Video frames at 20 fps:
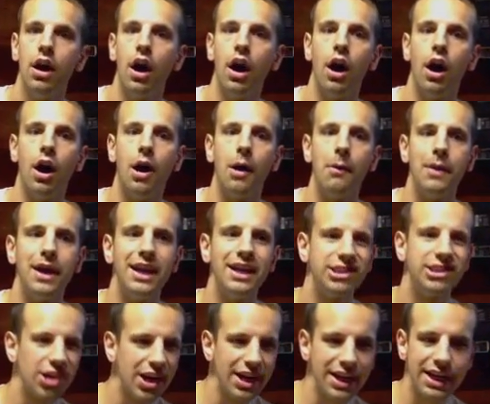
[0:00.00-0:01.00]
And
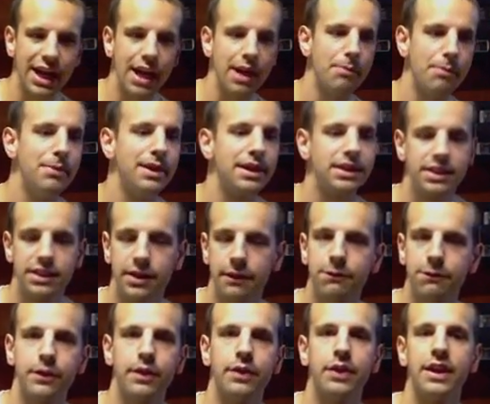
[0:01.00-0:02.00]
try to kind of mix
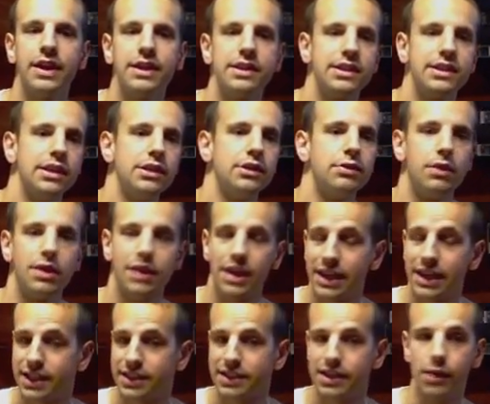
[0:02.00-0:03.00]
different things into it.
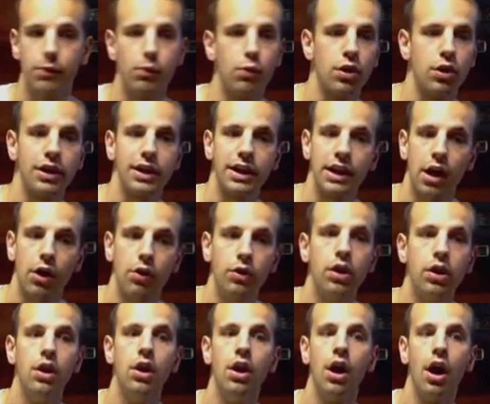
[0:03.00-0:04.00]
Like I said, working out,
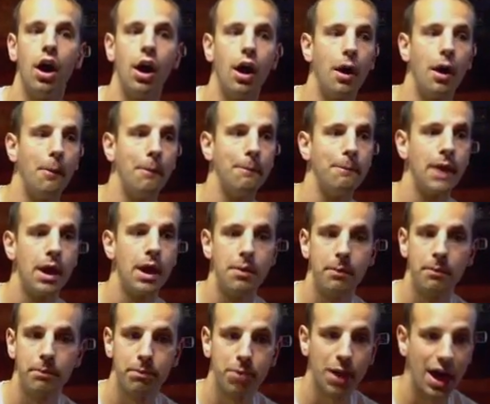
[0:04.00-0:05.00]

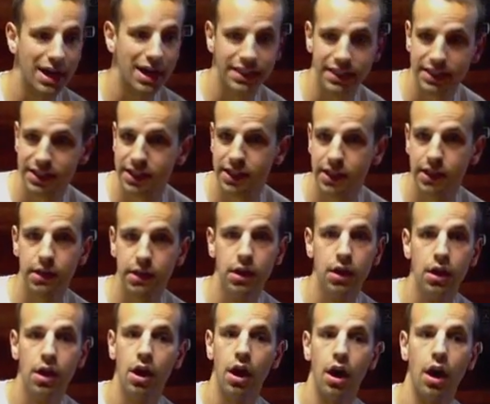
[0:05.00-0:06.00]
practicing,
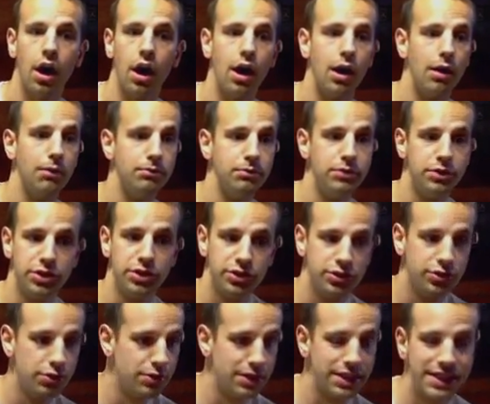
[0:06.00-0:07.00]

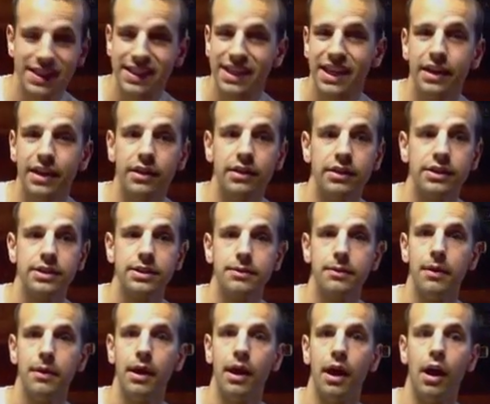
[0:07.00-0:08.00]
doing skills,
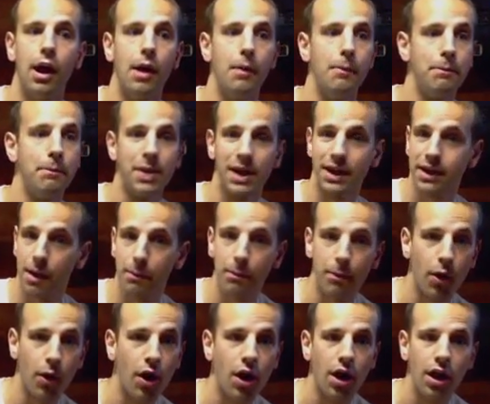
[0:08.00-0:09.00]
pickup
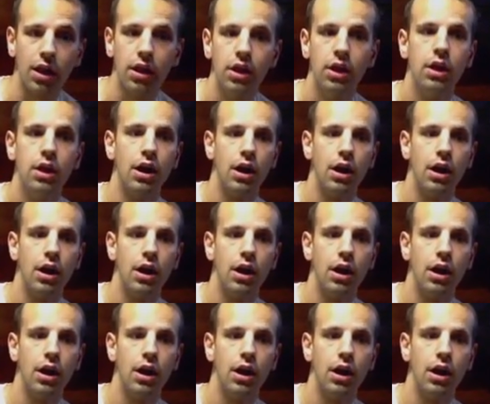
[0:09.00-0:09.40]
ball,